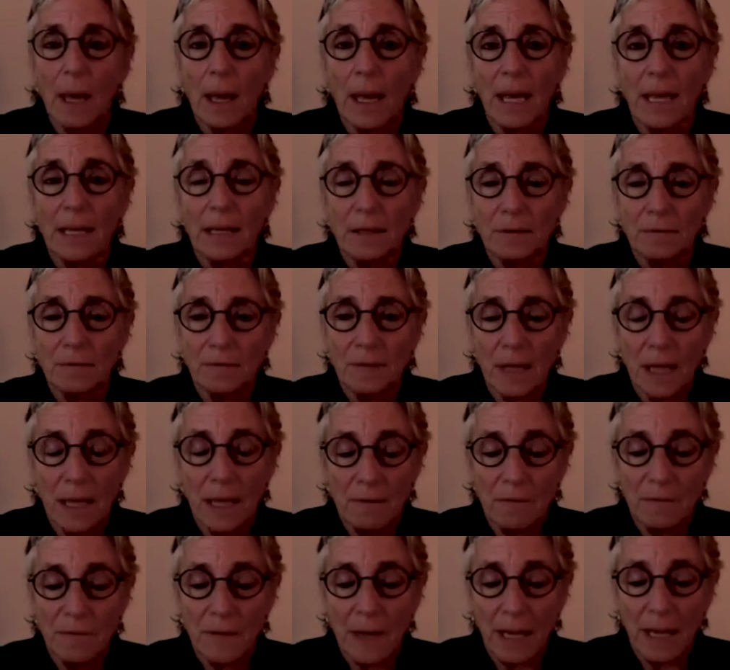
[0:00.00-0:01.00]
End of
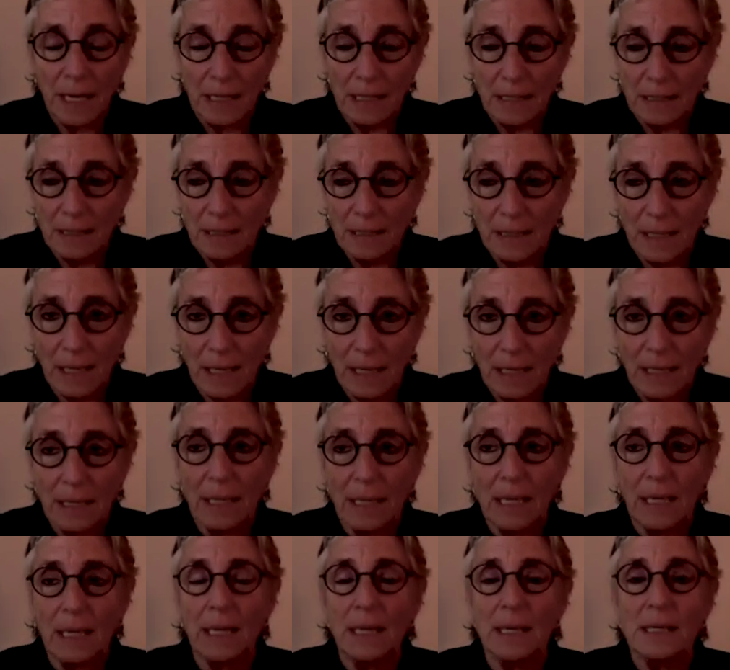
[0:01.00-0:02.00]
life aid in
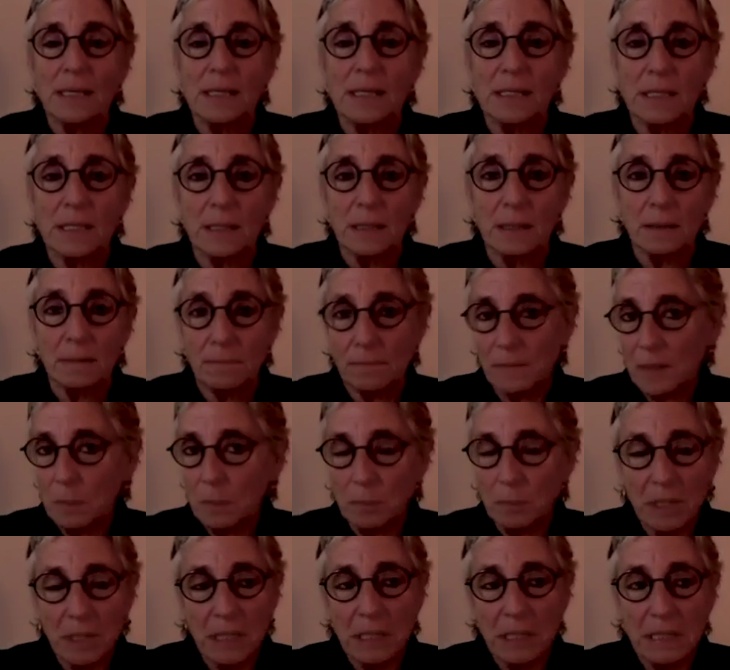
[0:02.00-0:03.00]
dying is a
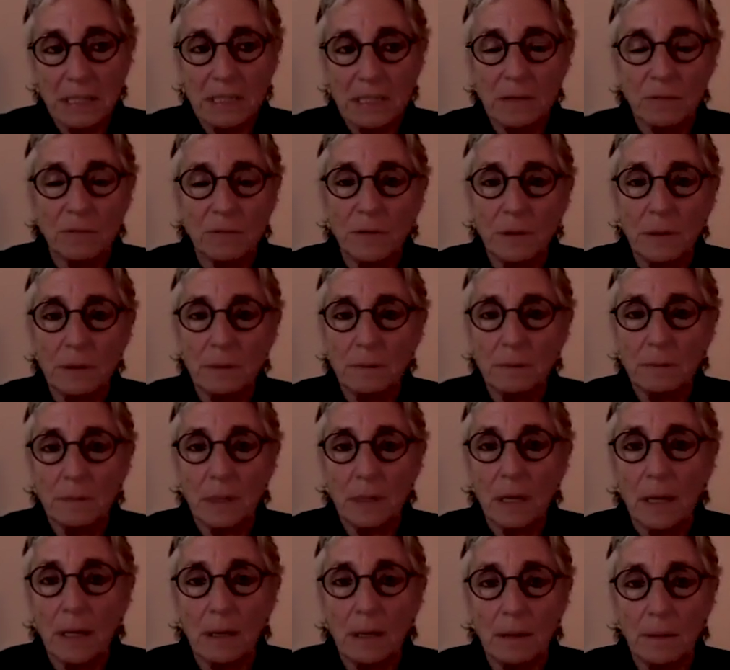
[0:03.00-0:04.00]
completely different
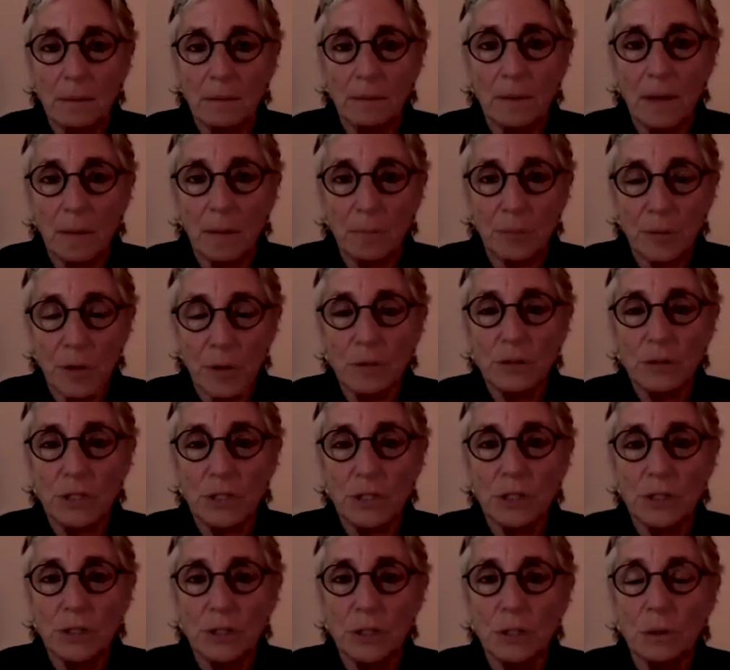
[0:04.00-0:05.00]

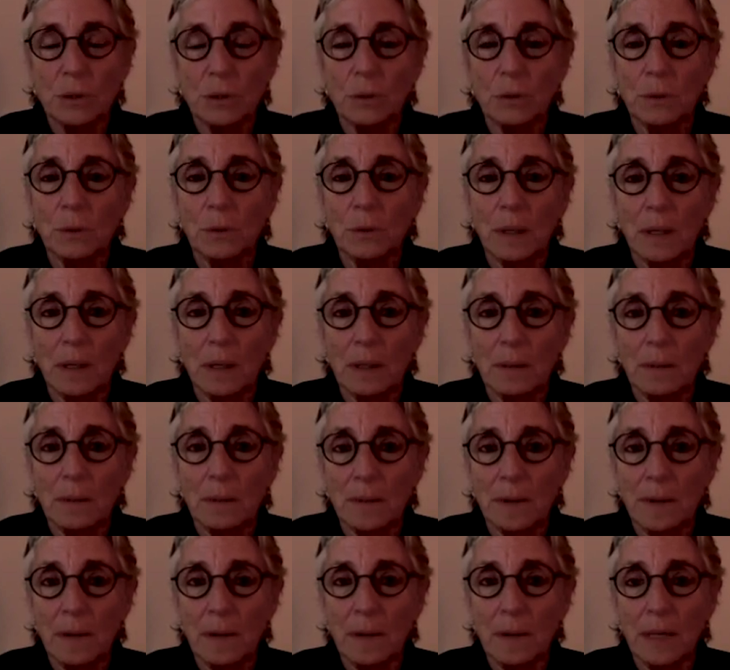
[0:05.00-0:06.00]
approach to
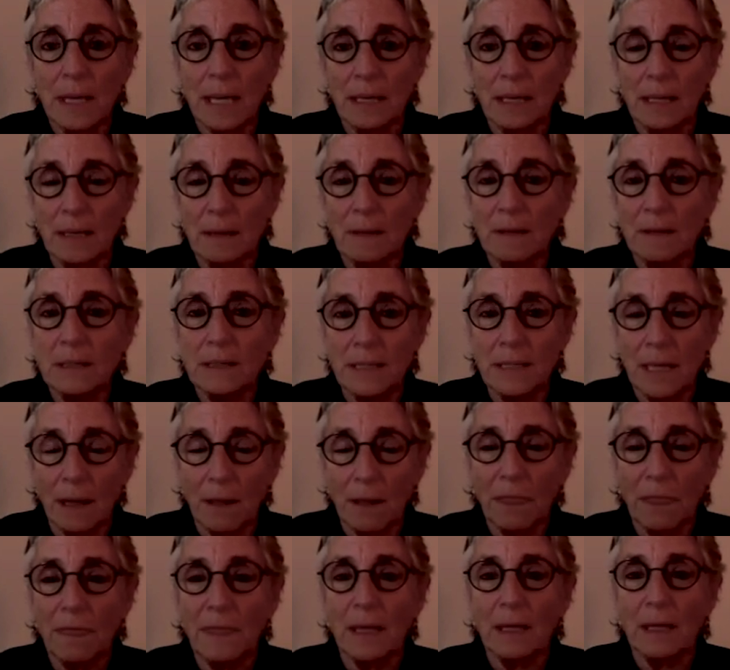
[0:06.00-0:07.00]
getting the
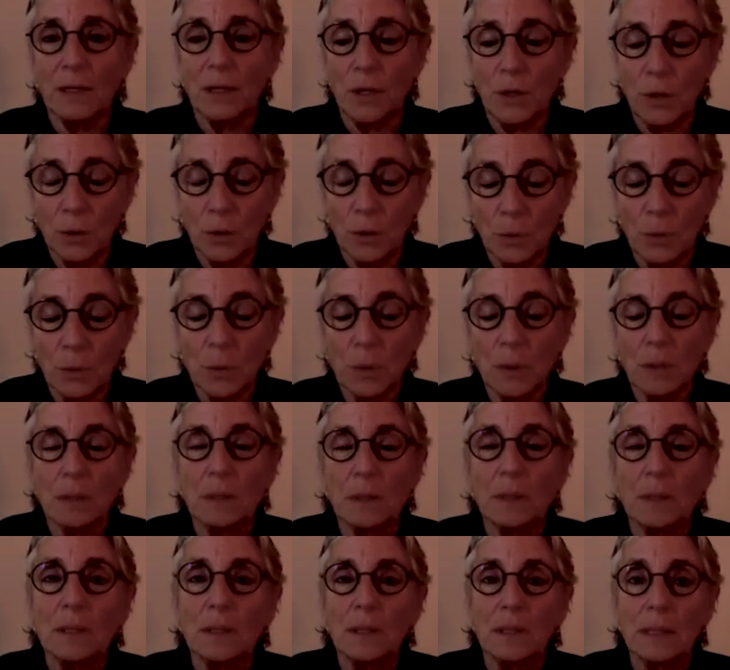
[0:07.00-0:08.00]
death that you
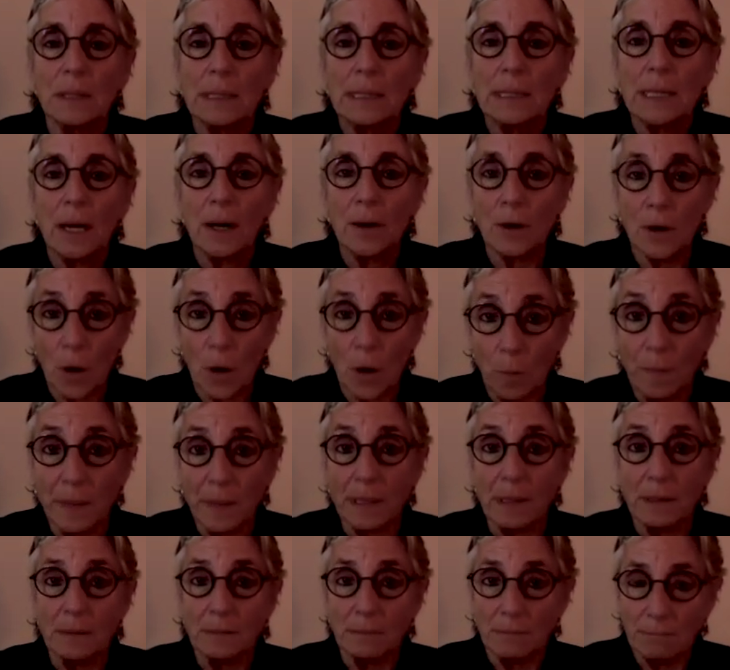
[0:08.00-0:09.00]
are
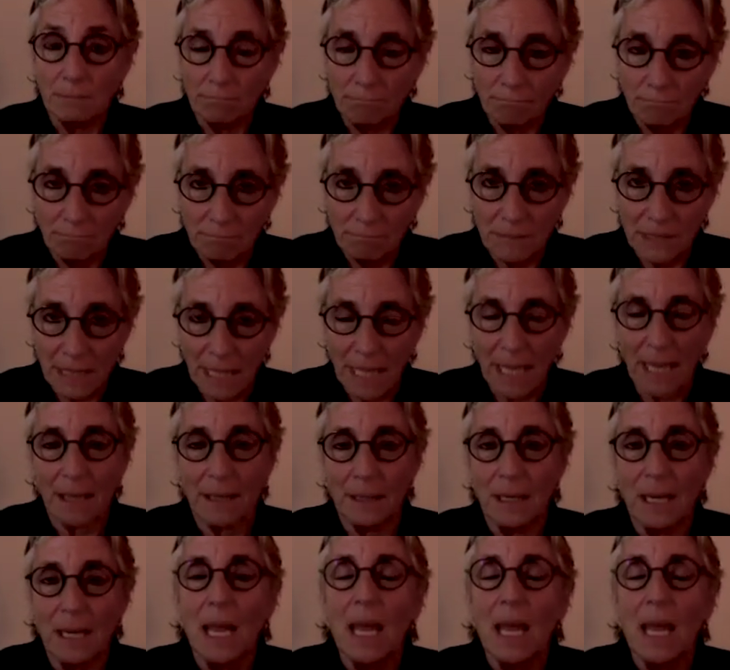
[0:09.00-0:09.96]
hoping to get.